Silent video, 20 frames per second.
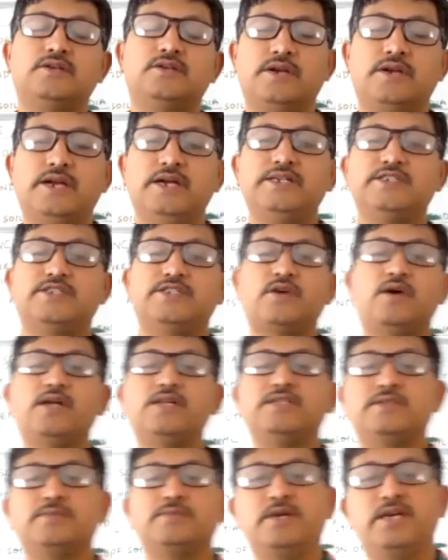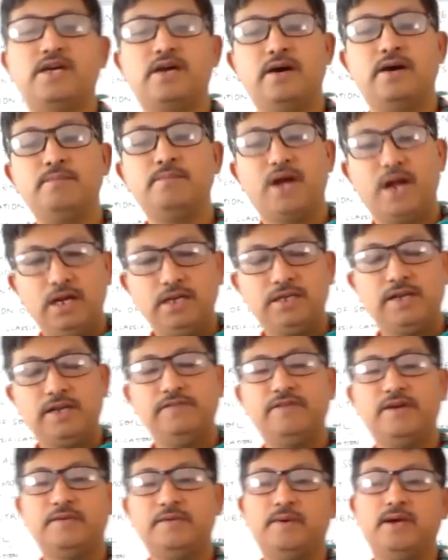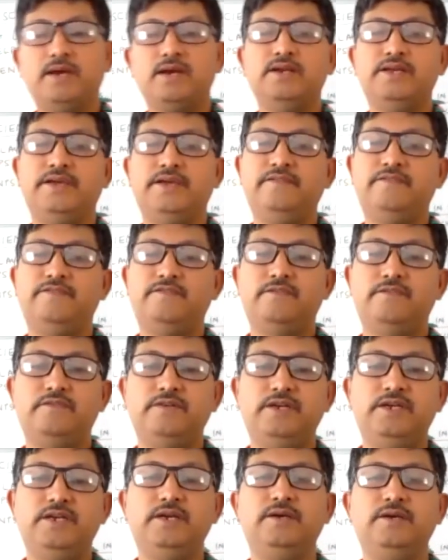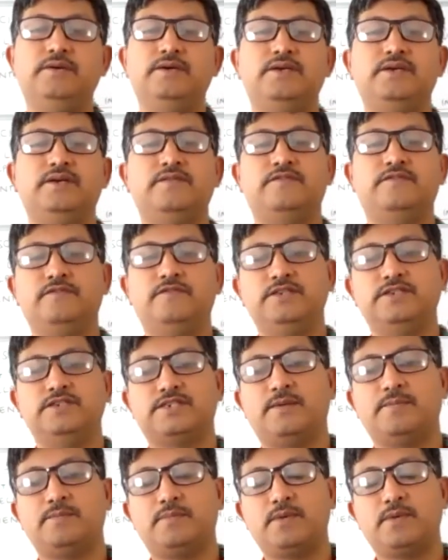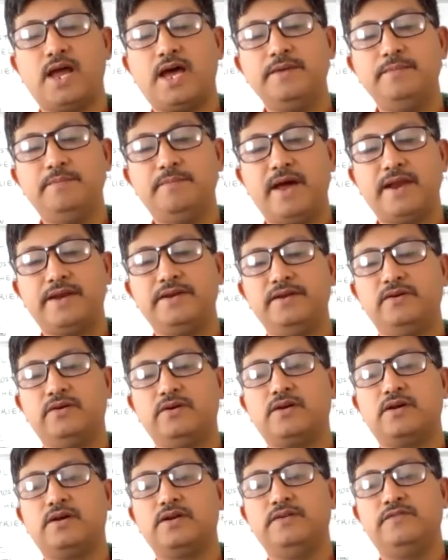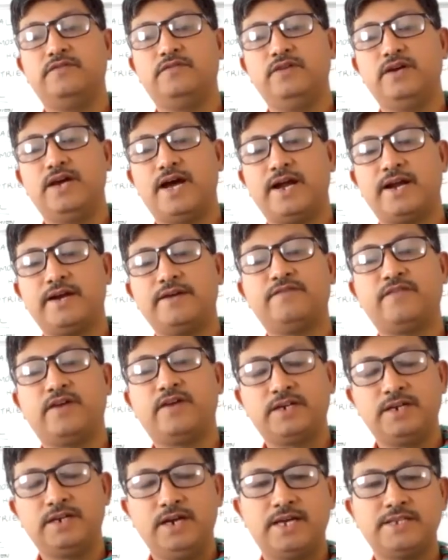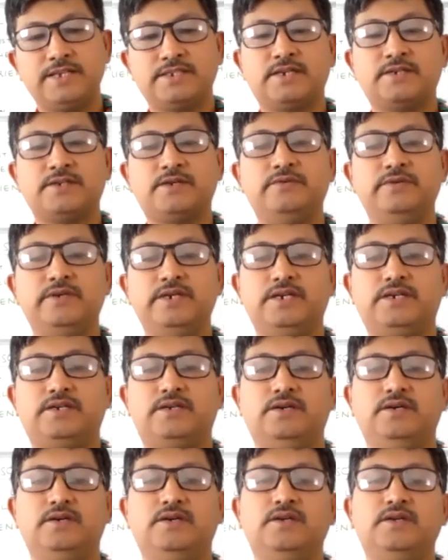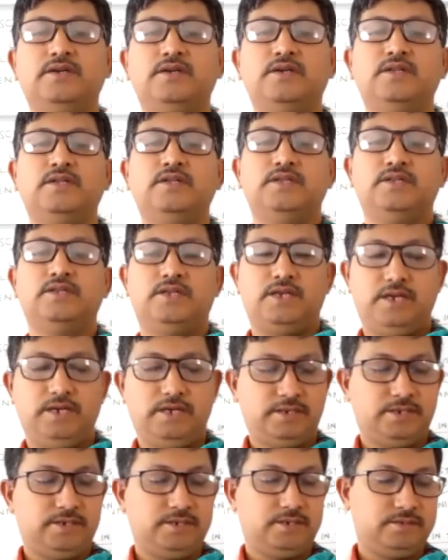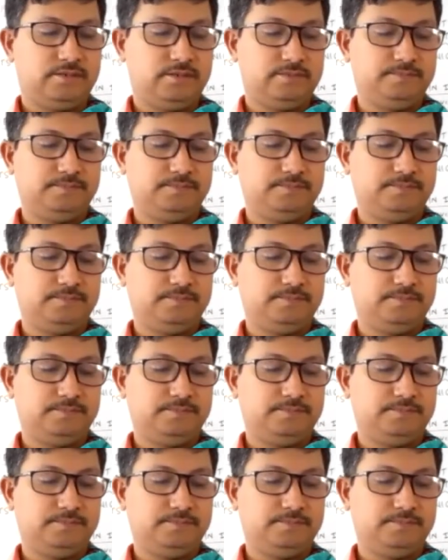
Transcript: So red soils become cultivable if we supply manure or if we add fertilizer to it, and